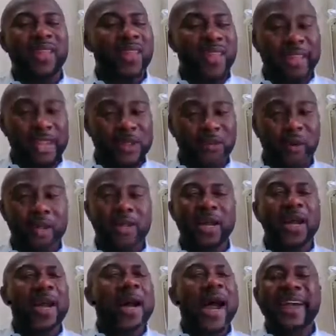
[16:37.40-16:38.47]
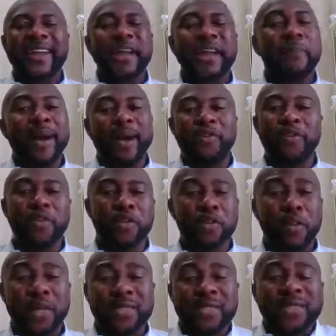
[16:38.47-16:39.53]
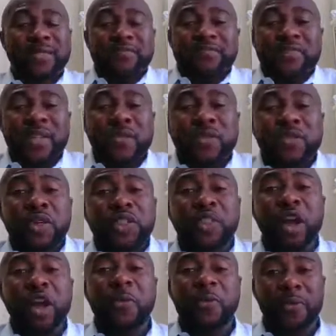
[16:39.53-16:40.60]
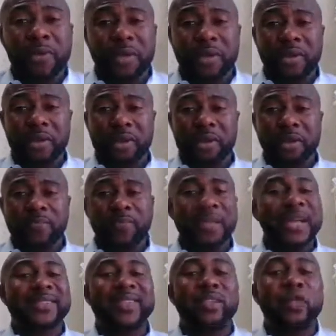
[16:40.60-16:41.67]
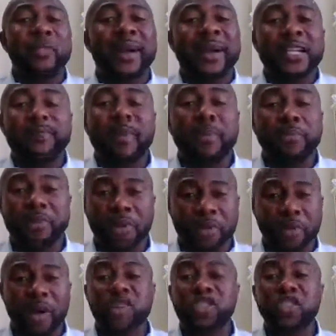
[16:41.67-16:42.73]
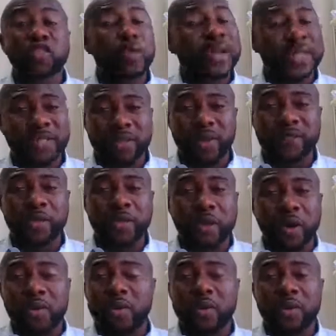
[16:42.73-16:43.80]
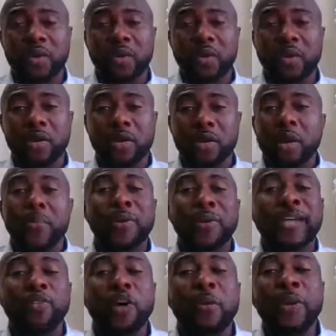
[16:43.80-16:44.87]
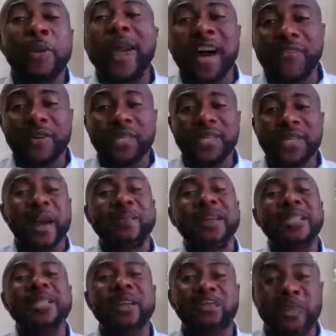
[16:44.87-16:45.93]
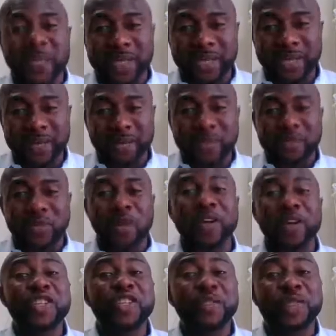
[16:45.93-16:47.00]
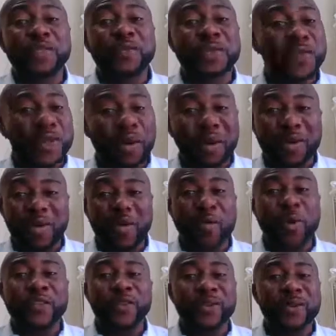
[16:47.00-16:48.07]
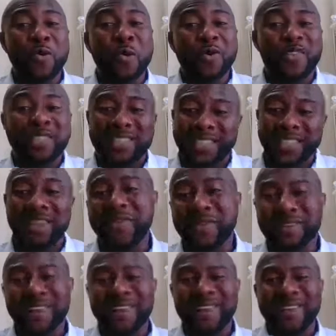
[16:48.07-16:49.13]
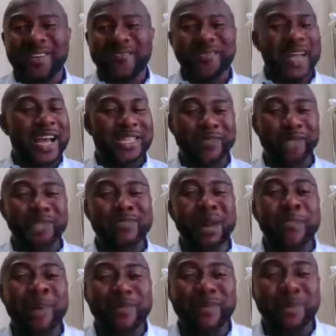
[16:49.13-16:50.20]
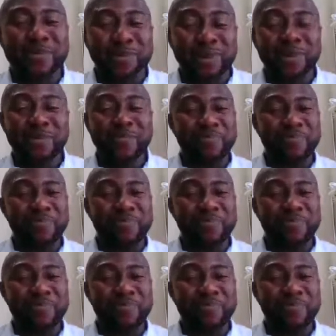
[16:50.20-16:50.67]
Guess what? I came back to the US. There was no job for me. I started to market my book on the streets of New York. But as God may have it, I met somebody on the street of New York who was on the TV. I told him about my book